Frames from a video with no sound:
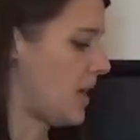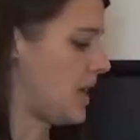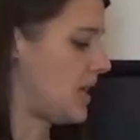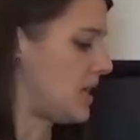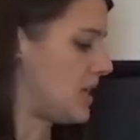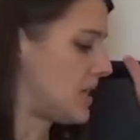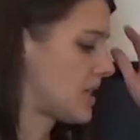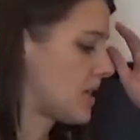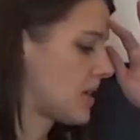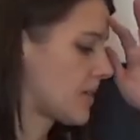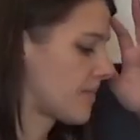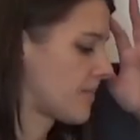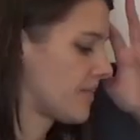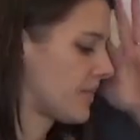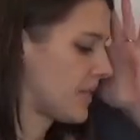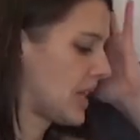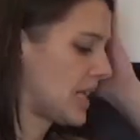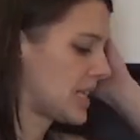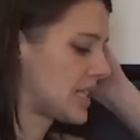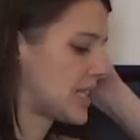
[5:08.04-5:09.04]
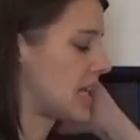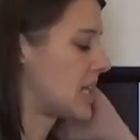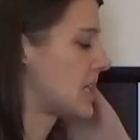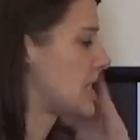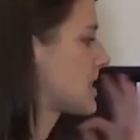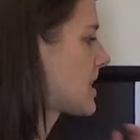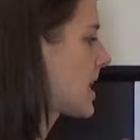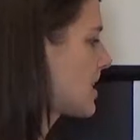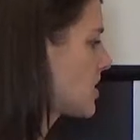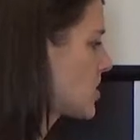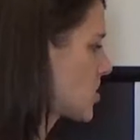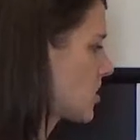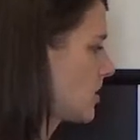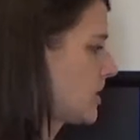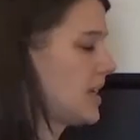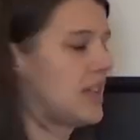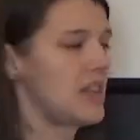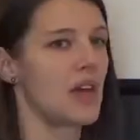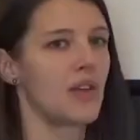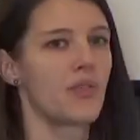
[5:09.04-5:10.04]
wind is that
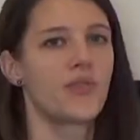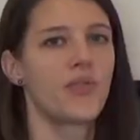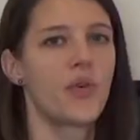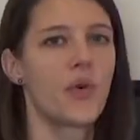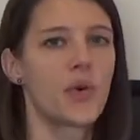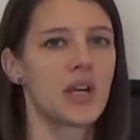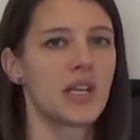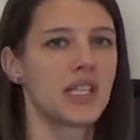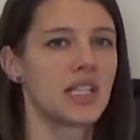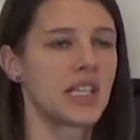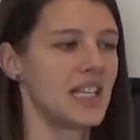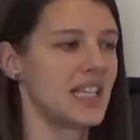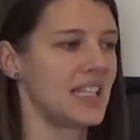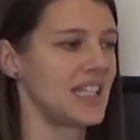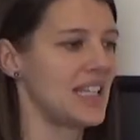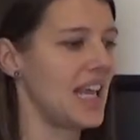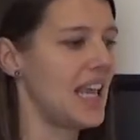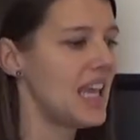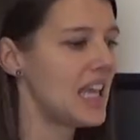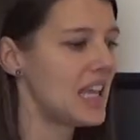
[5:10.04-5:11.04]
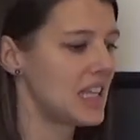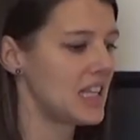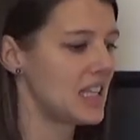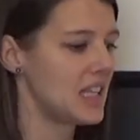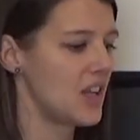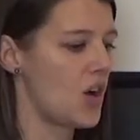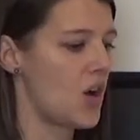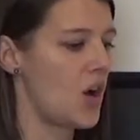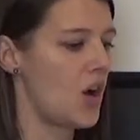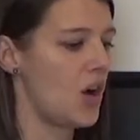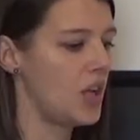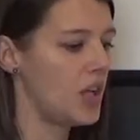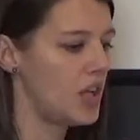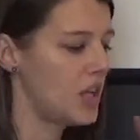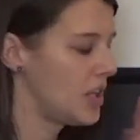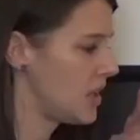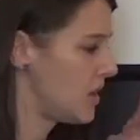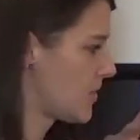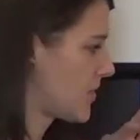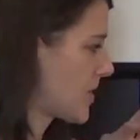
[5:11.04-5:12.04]
essentially that forest has taken
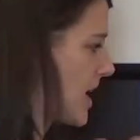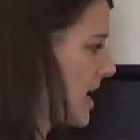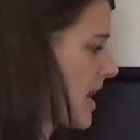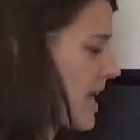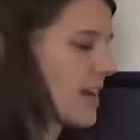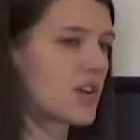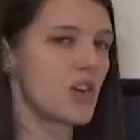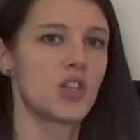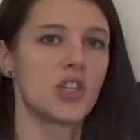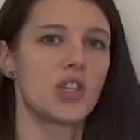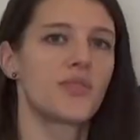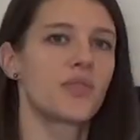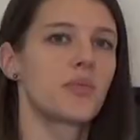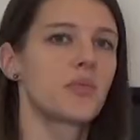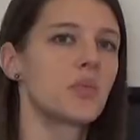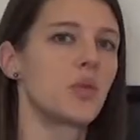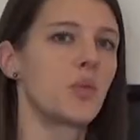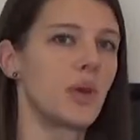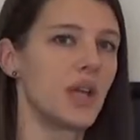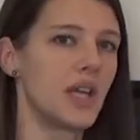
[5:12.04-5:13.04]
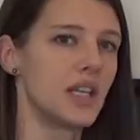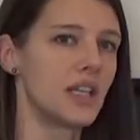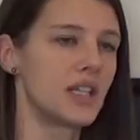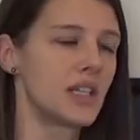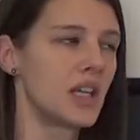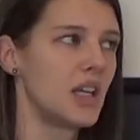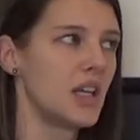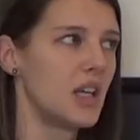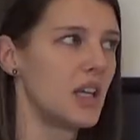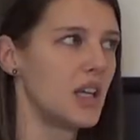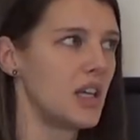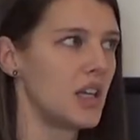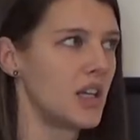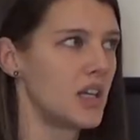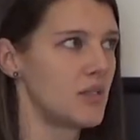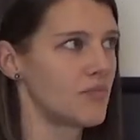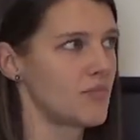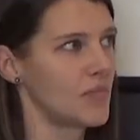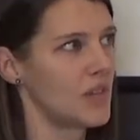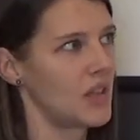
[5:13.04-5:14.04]
all of that energy from the wind
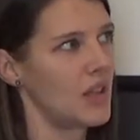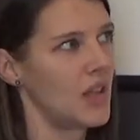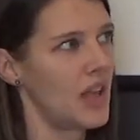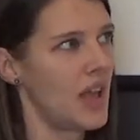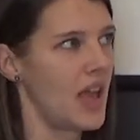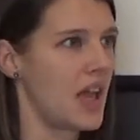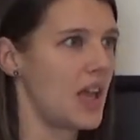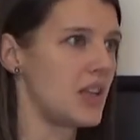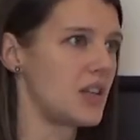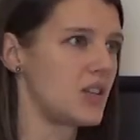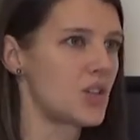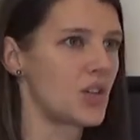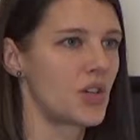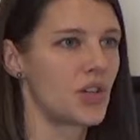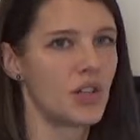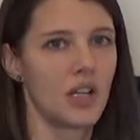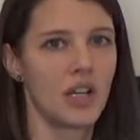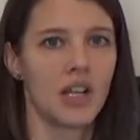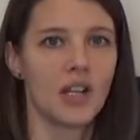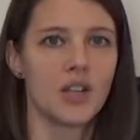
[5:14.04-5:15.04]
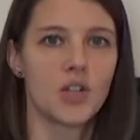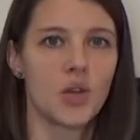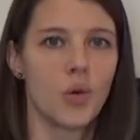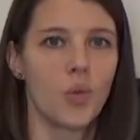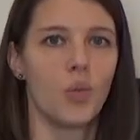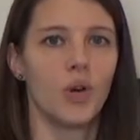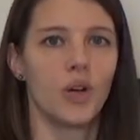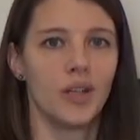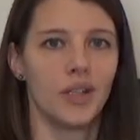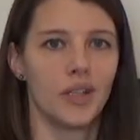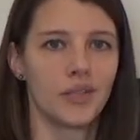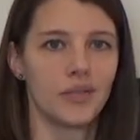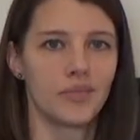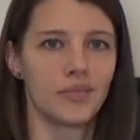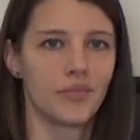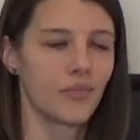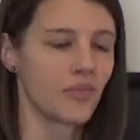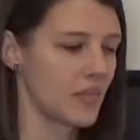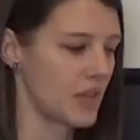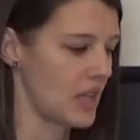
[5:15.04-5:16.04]
and turned it into wood
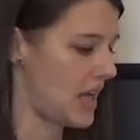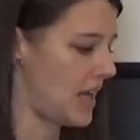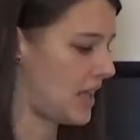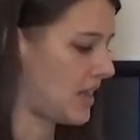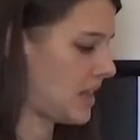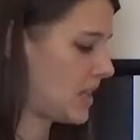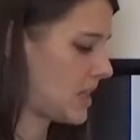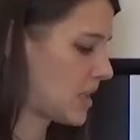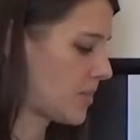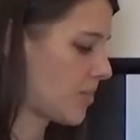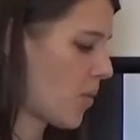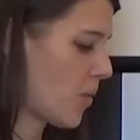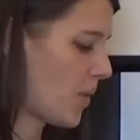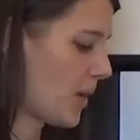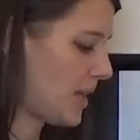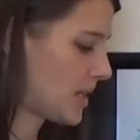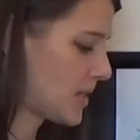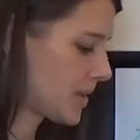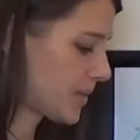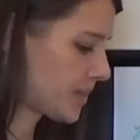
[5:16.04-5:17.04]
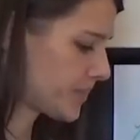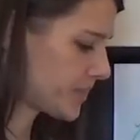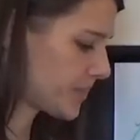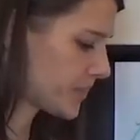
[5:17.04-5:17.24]
at this point.